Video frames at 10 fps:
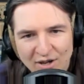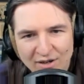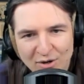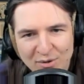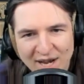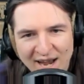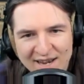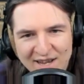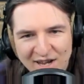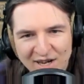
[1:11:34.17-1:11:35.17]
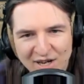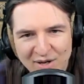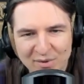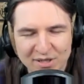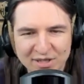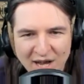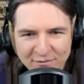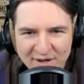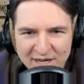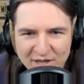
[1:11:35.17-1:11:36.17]
Okay.
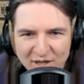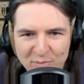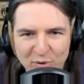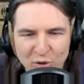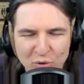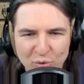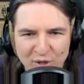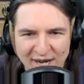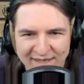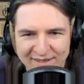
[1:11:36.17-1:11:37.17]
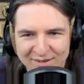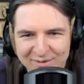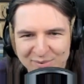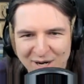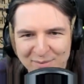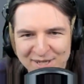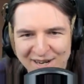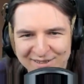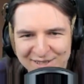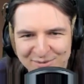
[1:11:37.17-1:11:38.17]
Nothing blue red. Probably
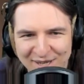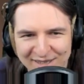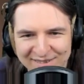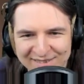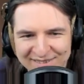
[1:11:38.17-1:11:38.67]
cut as well.